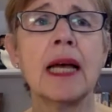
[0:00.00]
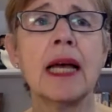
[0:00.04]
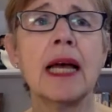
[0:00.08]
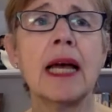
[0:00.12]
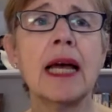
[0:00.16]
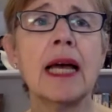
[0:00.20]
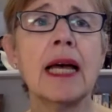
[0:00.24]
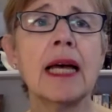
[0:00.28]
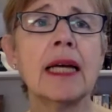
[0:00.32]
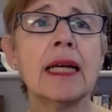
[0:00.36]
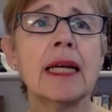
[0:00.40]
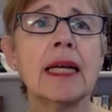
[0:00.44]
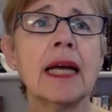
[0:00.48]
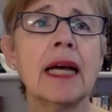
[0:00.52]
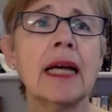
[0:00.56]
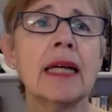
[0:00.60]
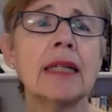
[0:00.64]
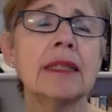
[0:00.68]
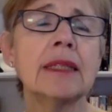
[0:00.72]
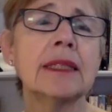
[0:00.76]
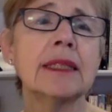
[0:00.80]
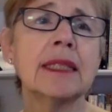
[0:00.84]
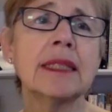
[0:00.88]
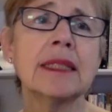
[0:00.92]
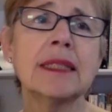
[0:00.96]
and I
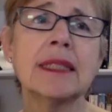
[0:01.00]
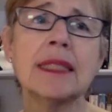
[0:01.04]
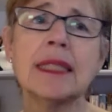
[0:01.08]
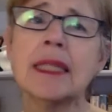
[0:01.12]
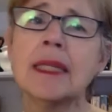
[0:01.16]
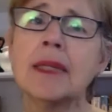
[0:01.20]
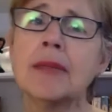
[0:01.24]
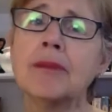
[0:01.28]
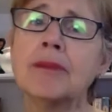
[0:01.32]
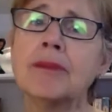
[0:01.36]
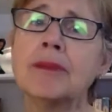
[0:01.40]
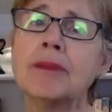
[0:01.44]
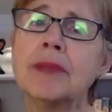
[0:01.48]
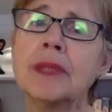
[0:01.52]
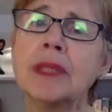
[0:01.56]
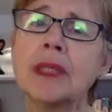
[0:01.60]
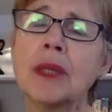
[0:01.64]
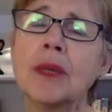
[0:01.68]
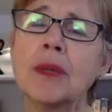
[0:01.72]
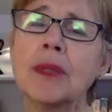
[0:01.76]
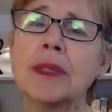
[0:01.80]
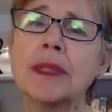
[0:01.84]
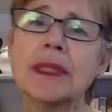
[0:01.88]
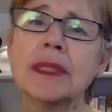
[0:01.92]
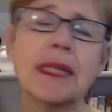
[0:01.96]
said to him, You
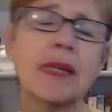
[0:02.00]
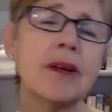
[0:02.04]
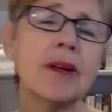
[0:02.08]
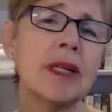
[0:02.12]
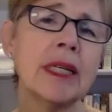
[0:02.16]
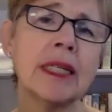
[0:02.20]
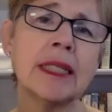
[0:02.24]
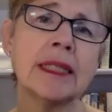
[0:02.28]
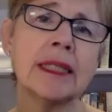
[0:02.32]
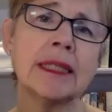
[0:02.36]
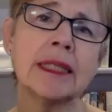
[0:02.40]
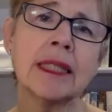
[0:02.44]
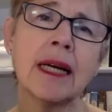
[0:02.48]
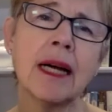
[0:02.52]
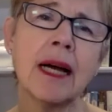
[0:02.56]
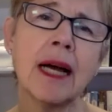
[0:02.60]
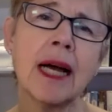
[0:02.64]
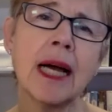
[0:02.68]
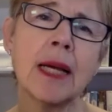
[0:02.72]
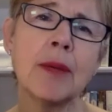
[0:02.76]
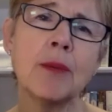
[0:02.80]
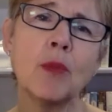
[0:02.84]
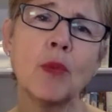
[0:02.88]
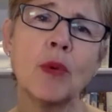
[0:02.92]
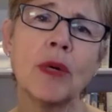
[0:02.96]
know, is there any
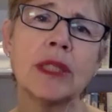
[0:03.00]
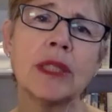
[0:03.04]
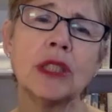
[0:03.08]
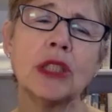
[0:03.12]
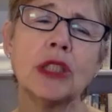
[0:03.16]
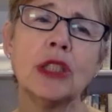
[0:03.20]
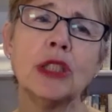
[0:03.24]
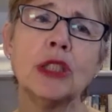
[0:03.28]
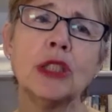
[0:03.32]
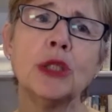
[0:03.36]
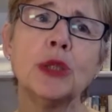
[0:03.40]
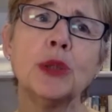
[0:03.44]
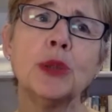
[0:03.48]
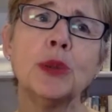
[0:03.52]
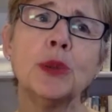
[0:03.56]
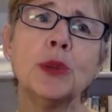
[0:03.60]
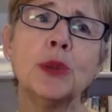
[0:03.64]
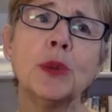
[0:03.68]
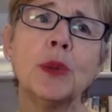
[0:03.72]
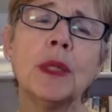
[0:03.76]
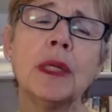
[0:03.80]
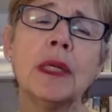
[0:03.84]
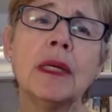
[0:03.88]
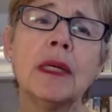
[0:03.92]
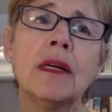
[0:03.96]
time when
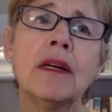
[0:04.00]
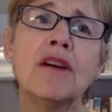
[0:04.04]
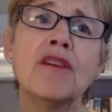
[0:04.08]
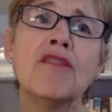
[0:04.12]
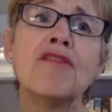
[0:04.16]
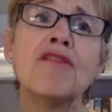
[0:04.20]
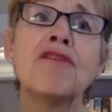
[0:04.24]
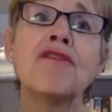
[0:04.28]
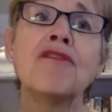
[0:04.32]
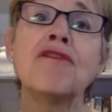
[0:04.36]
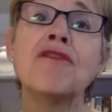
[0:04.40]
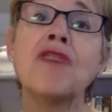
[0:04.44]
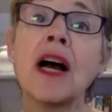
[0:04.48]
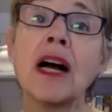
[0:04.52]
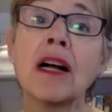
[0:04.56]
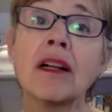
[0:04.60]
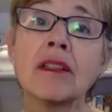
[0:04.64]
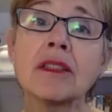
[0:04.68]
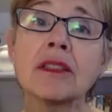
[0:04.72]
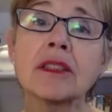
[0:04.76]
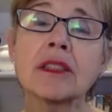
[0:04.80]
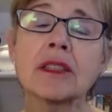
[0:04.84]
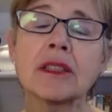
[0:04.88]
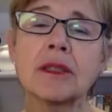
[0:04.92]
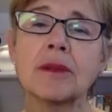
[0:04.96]
you
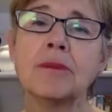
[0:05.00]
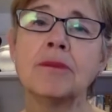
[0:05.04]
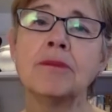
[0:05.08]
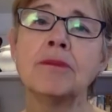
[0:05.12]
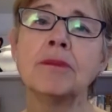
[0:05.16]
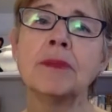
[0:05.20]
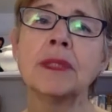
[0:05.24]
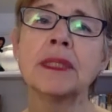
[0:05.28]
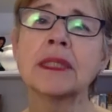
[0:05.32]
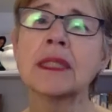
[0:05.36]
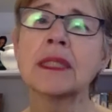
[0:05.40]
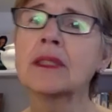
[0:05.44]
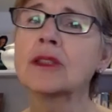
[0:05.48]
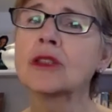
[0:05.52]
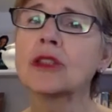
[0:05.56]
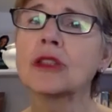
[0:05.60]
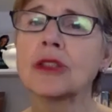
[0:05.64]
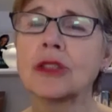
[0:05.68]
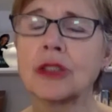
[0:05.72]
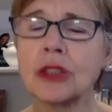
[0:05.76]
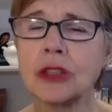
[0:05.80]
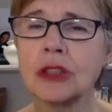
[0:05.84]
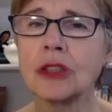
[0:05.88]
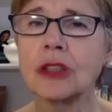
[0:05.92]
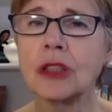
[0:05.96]
felt
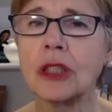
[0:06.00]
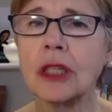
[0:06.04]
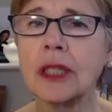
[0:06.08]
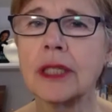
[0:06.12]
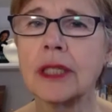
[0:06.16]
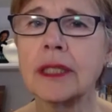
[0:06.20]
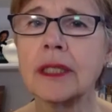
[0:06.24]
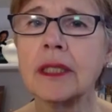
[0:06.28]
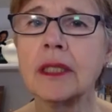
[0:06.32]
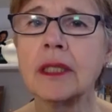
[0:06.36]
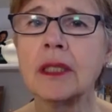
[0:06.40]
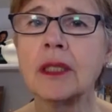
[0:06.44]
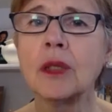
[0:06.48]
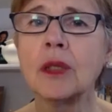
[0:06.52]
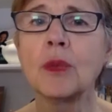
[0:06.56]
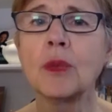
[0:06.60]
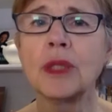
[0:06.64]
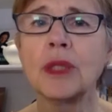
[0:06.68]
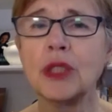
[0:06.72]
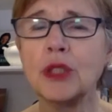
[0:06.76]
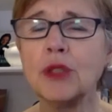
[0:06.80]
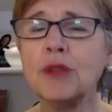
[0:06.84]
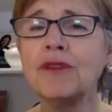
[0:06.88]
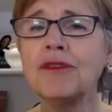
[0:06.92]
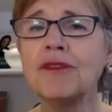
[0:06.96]
misunderstood,
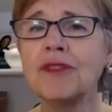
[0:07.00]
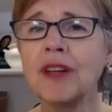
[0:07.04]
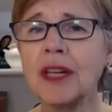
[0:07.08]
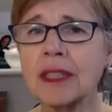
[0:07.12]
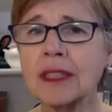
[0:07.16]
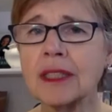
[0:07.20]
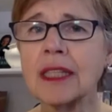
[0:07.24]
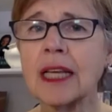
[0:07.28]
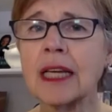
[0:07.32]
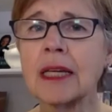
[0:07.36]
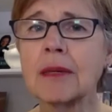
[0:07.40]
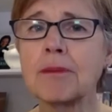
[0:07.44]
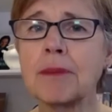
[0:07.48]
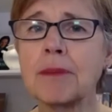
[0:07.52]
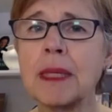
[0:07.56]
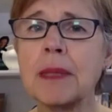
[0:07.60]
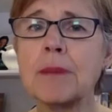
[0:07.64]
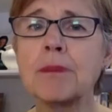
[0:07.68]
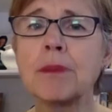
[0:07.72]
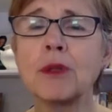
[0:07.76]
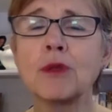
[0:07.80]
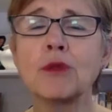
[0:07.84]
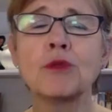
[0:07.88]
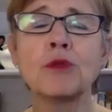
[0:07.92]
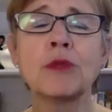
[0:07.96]
when you felt like
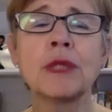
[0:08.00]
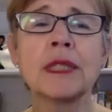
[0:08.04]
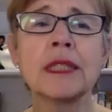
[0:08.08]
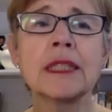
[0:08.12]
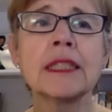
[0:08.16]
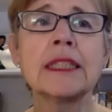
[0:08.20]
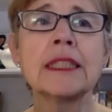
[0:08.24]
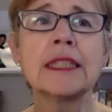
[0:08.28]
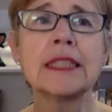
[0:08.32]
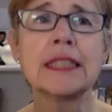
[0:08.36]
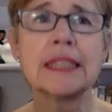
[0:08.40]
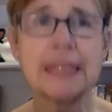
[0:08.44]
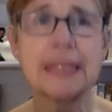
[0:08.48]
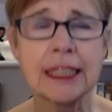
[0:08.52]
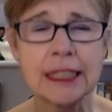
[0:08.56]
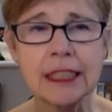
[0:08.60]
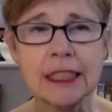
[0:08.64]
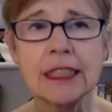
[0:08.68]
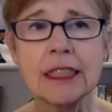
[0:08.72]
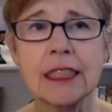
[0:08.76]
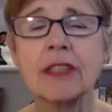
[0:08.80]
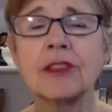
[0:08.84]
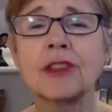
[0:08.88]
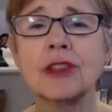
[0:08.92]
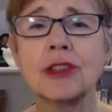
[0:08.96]
people really
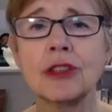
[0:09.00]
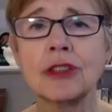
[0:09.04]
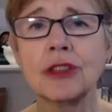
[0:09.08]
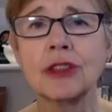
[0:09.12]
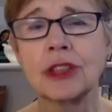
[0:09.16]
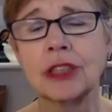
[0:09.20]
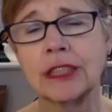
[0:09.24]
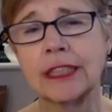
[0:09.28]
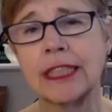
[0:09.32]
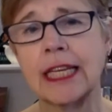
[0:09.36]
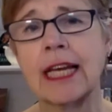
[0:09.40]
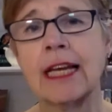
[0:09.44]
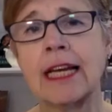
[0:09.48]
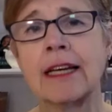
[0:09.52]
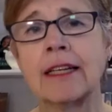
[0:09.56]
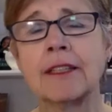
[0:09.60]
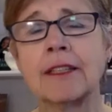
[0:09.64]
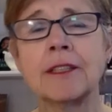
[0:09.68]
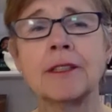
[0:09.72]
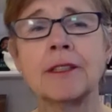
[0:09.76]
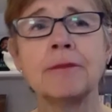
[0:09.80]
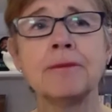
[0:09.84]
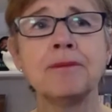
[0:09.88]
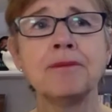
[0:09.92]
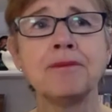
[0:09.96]
didn't understand